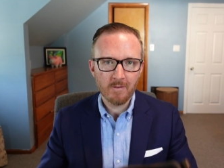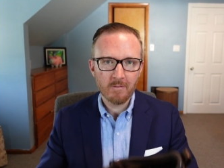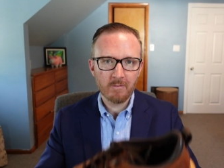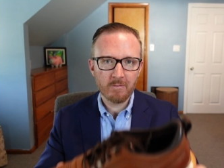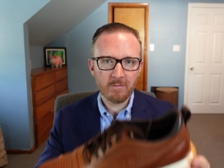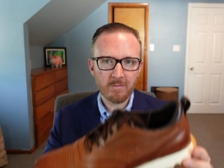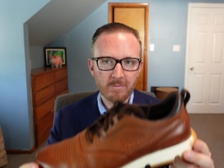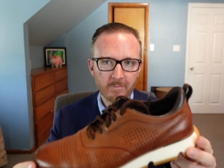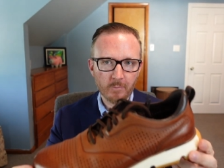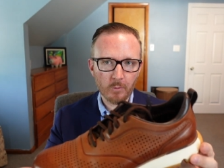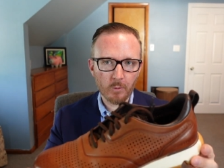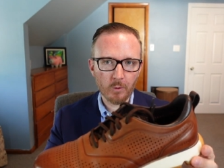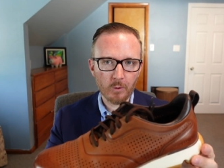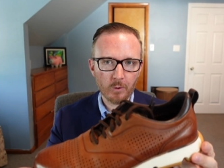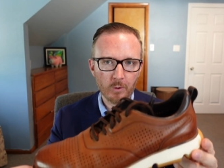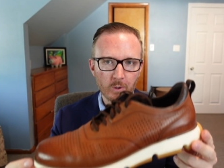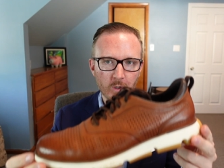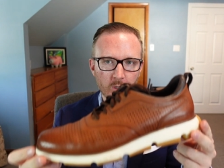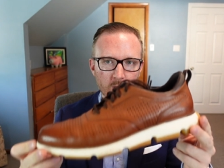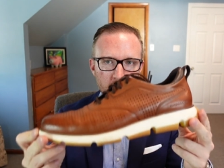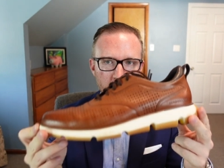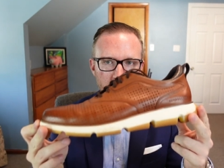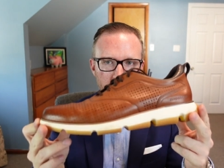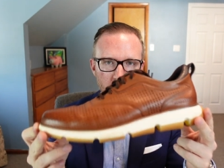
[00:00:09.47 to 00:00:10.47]

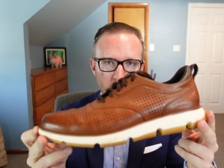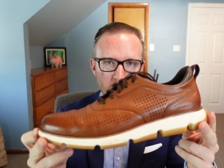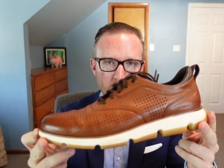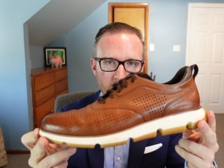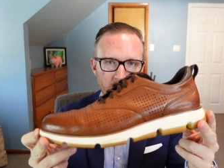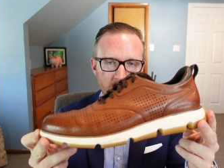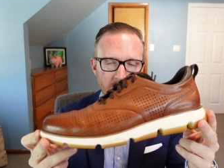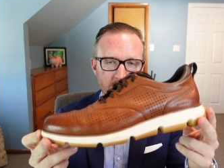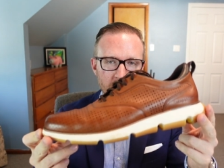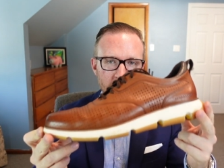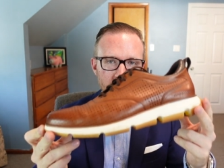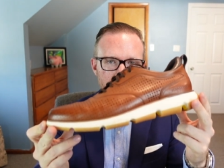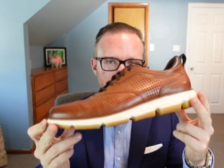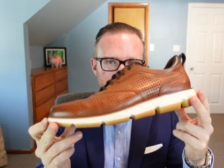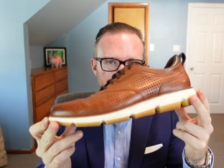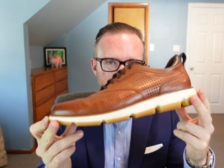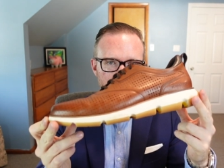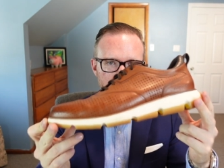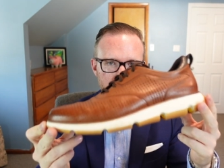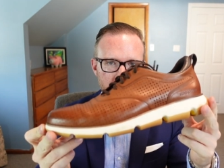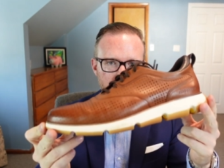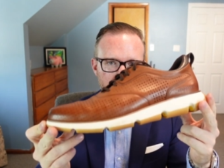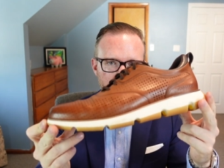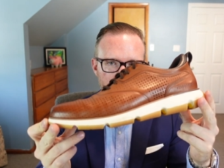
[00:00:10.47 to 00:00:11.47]

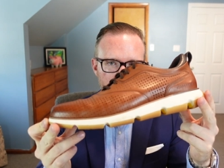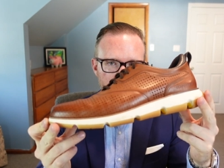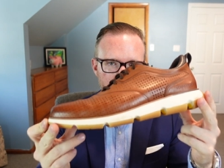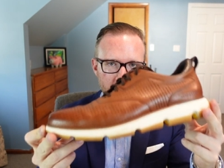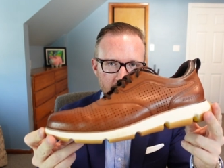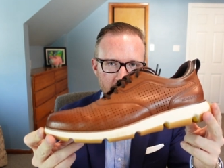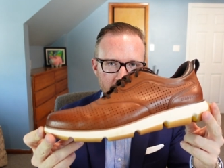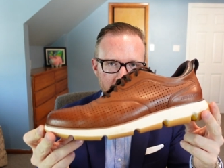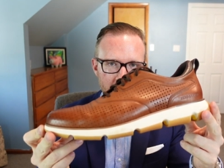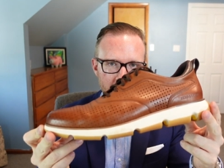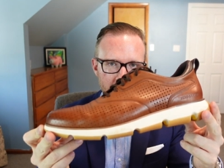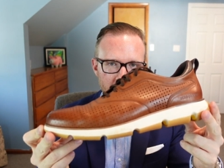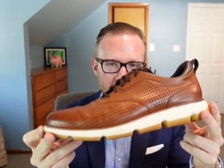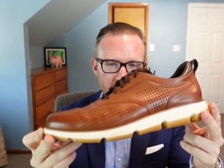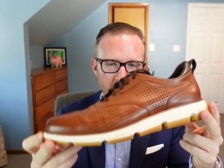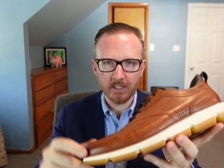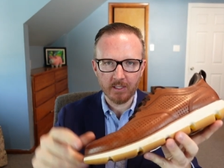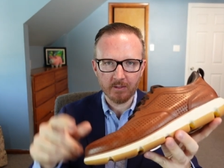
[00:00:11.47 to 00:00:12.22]
4.0 Grand.